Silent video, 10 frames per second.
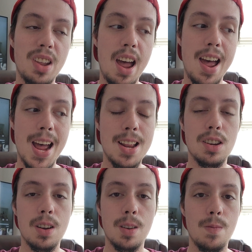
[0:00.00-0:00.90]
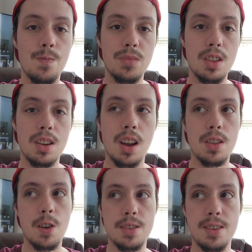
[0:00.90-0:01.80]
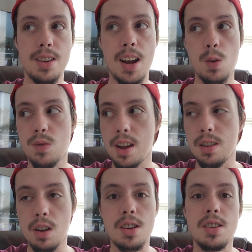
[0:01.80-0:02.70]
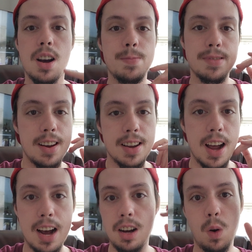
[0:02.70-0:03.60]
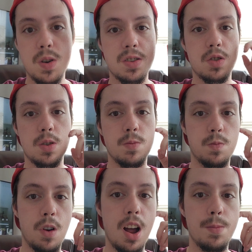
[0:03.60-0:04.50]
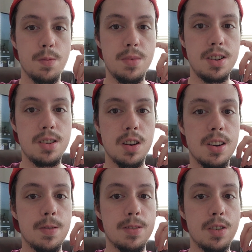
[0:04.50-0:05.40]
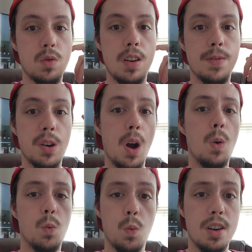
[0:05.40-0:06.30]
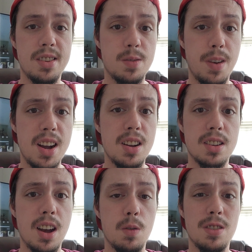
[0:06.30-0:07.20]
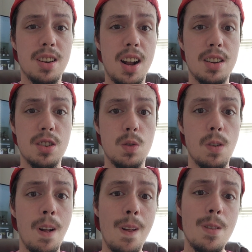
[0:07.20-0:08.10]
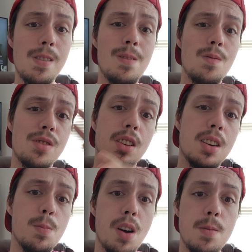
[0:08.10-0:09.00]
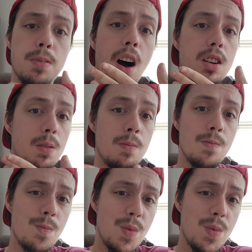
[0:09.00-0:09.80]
And Thursday night, I was like looking up, like I always search up the web or media and everything, trying to figure out what this pain's kind of recited to. Look at my bottom.